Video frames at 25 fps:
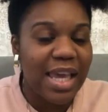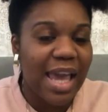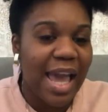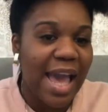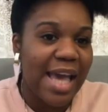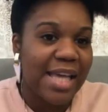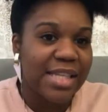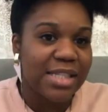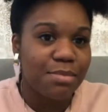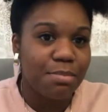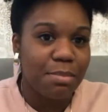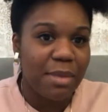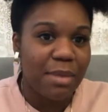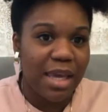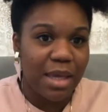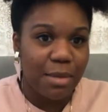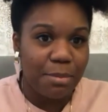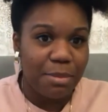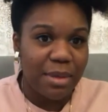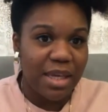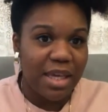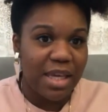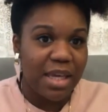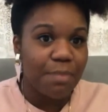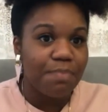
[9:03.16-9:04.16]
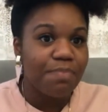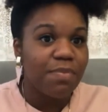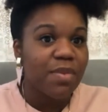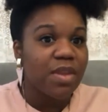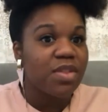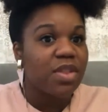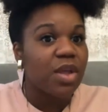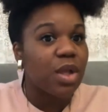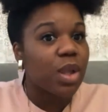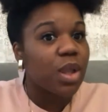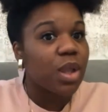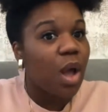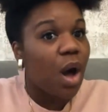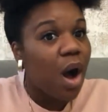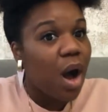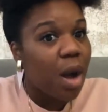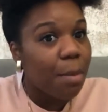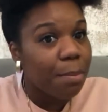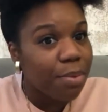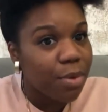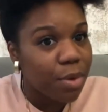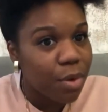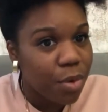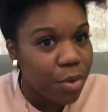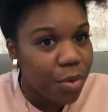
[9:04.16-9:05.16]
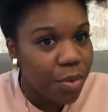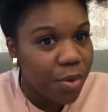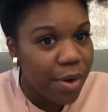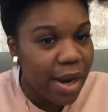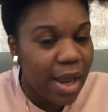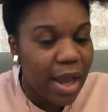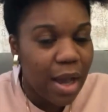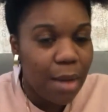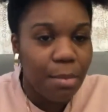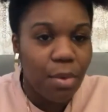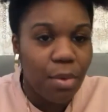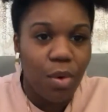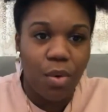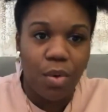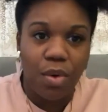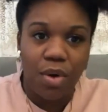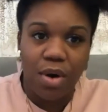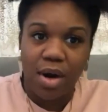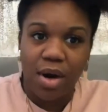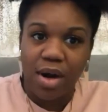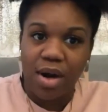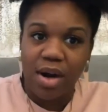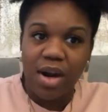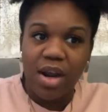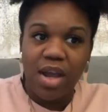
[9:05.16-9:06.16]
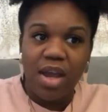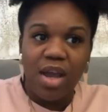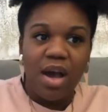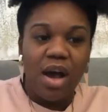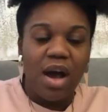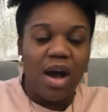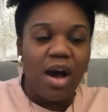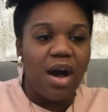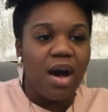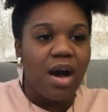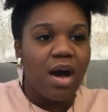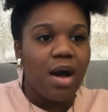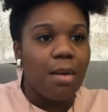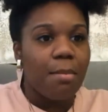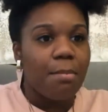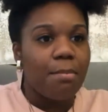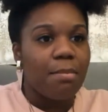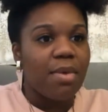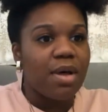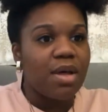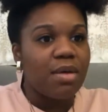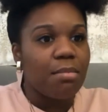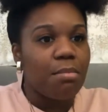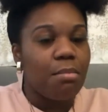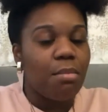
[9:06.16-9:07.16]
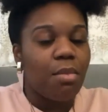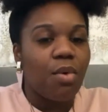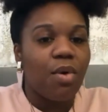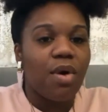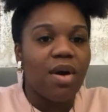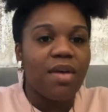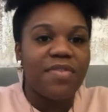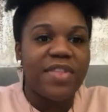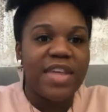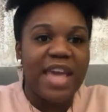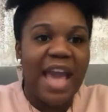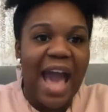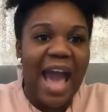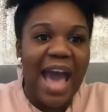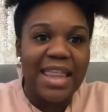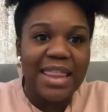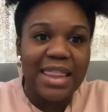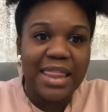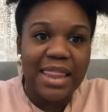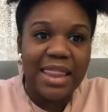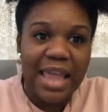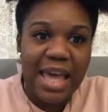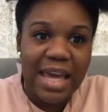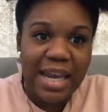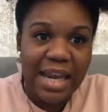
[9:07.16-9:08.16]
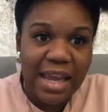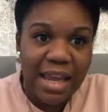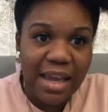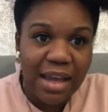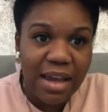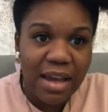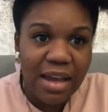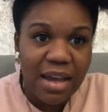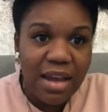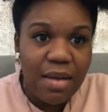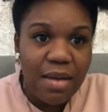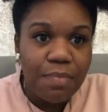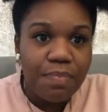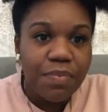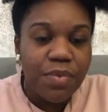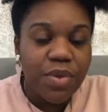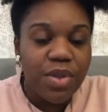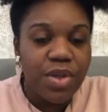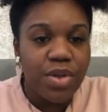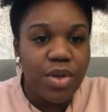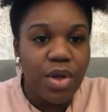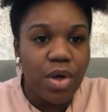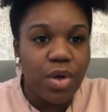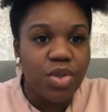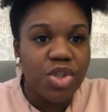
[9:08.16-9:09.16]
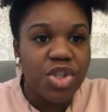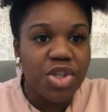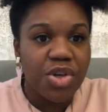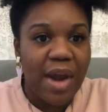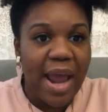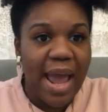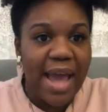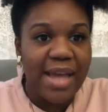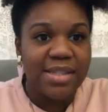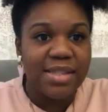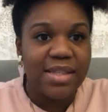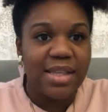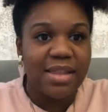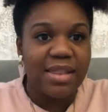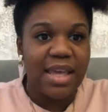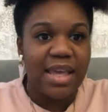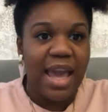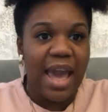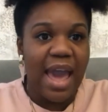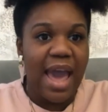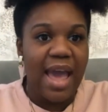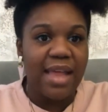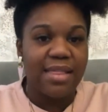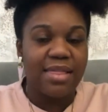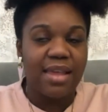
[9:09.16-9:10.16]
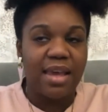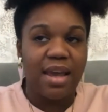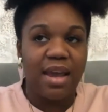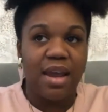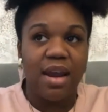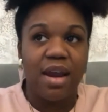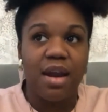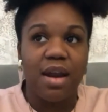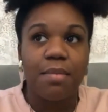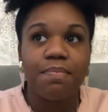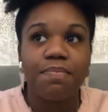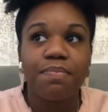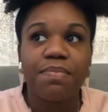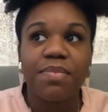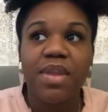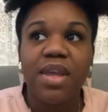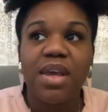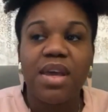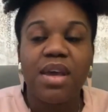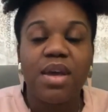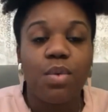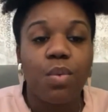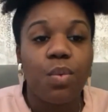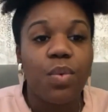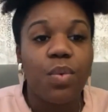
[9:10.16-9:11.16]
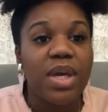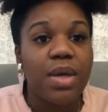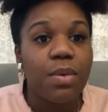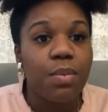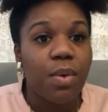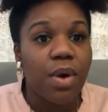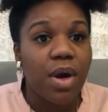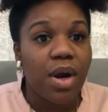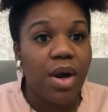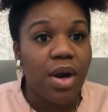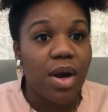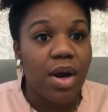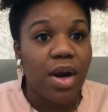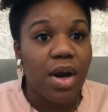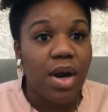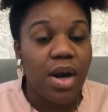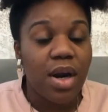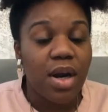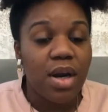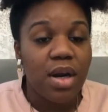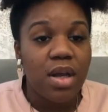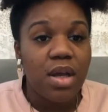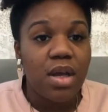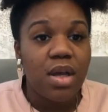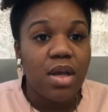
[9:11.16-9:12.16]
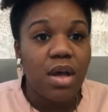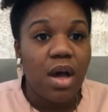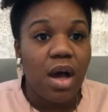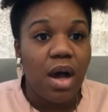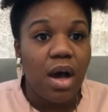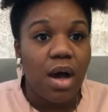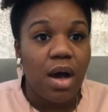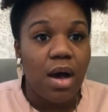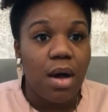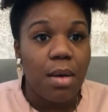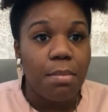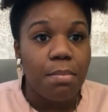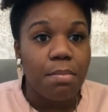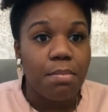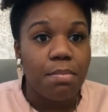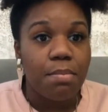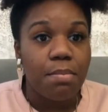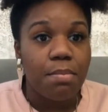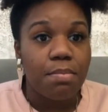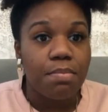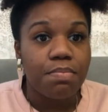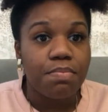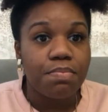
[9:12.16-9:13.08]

as maybe the law program or um, more of the athletic, you know, tracks that they had there we were um,